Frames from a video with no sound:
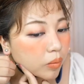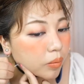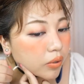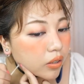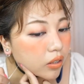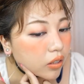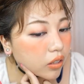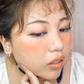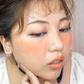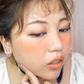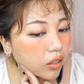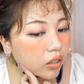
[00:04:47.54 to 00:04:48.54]
Oops.
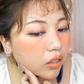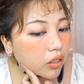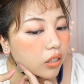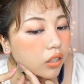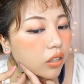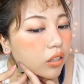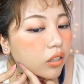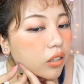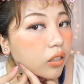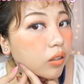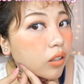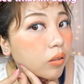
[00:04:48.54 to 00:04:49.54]
Okay, you
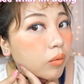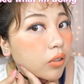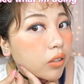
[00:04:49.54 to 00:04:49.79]
see what I'm